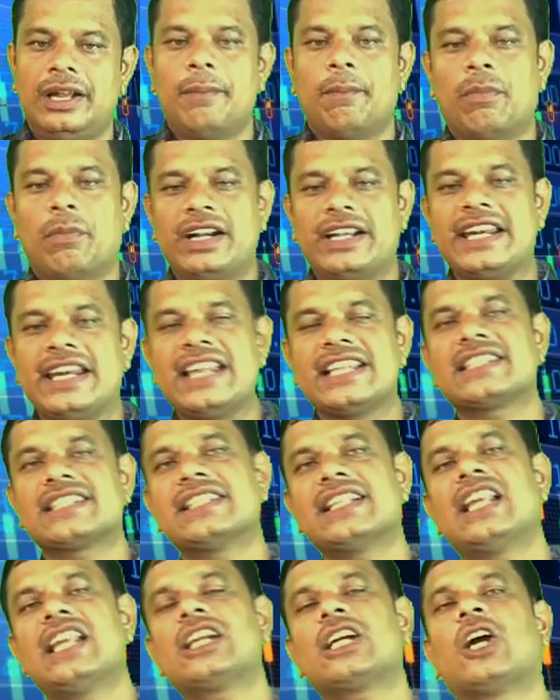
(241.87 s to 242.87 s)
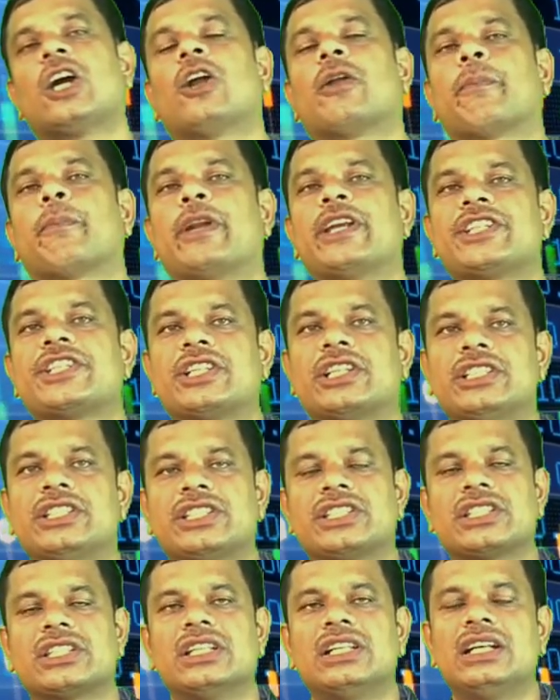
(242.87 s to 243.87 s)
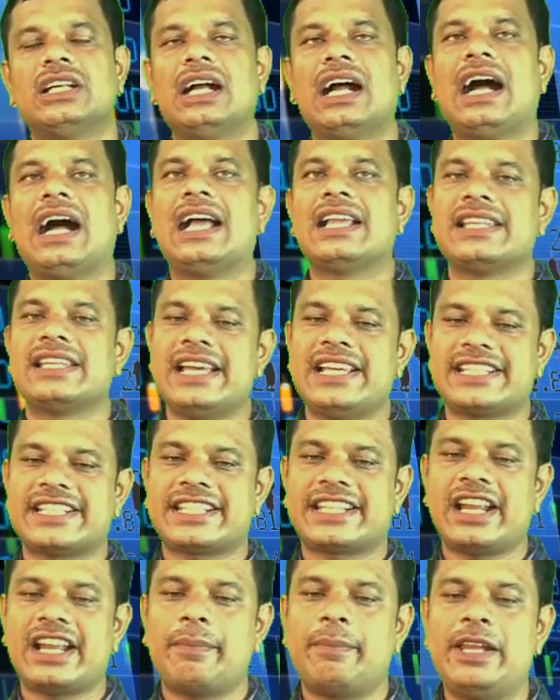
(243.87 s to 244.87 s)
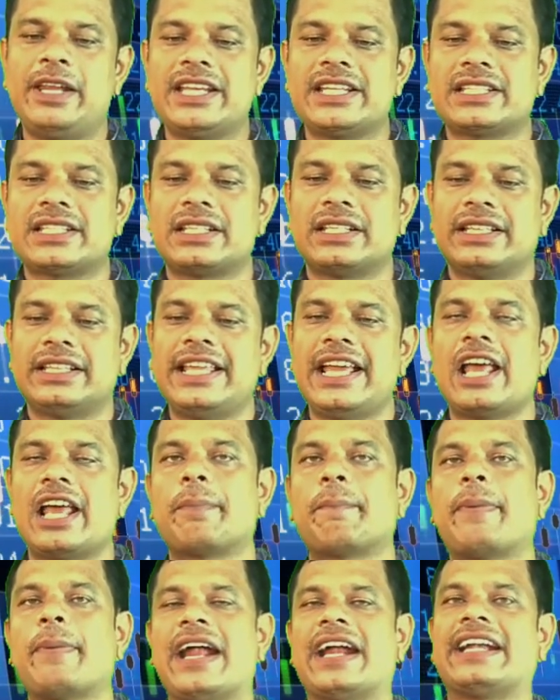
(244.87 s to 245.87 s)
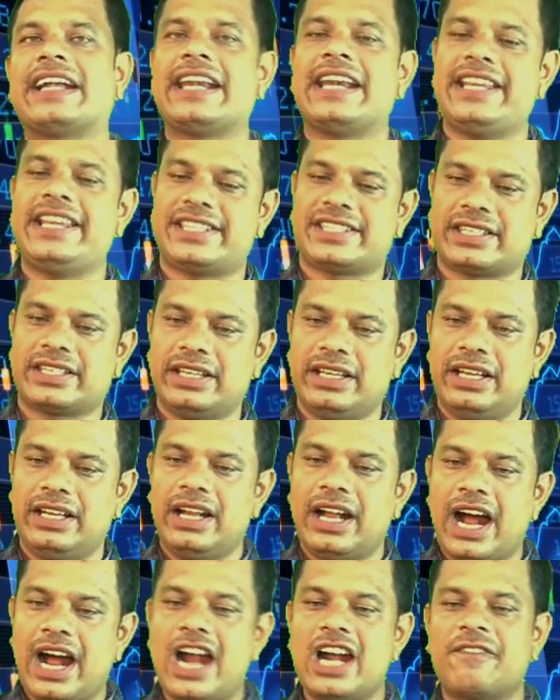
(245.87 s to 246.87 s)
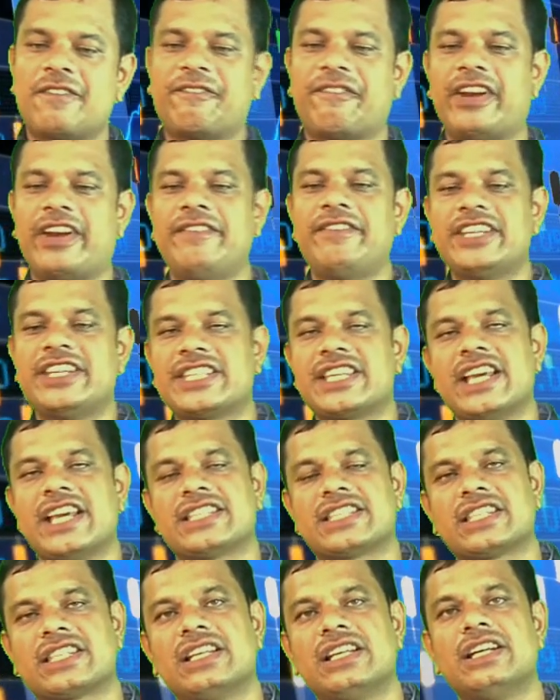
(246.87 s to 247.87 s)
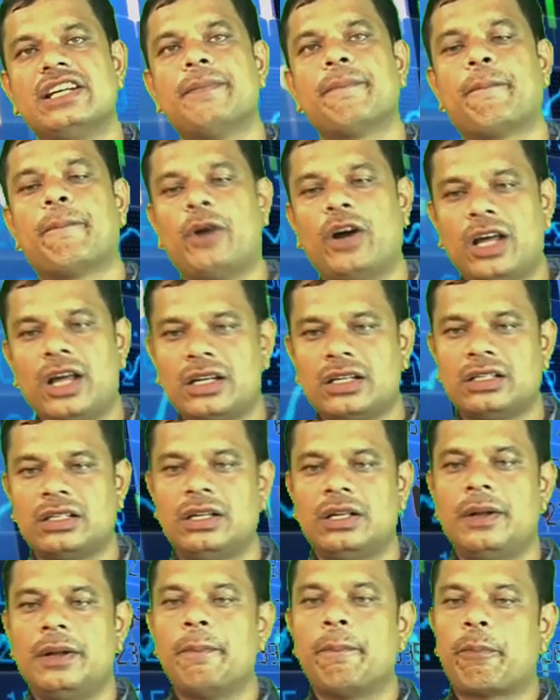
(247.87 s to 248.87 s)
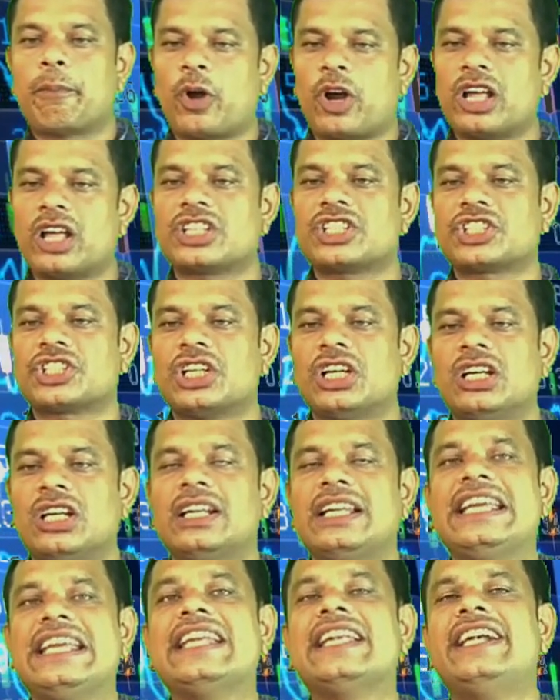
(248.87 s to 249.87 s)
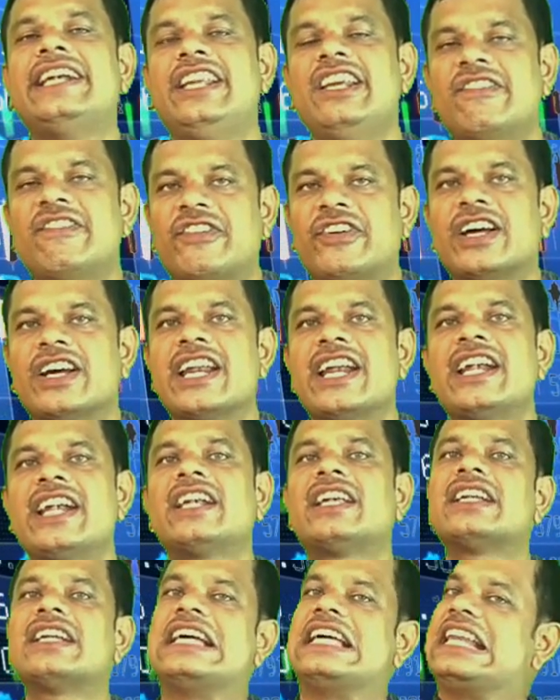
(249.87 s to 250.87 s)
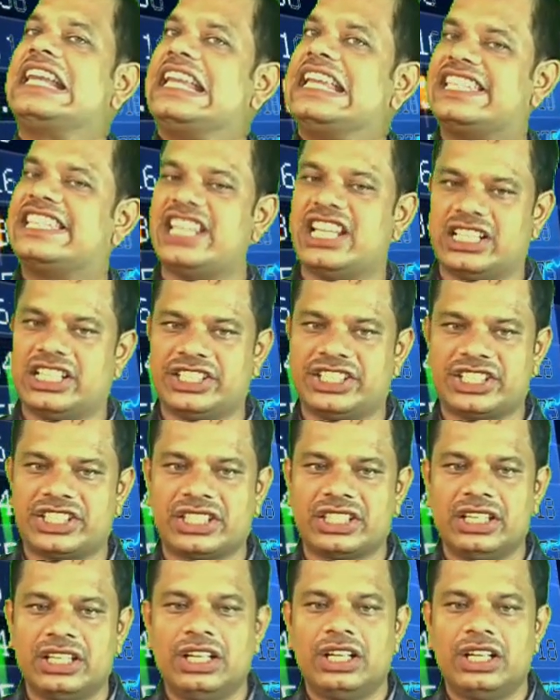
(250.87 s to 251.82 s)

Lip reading: Multinational corporations have established their factories and premises for production in different regions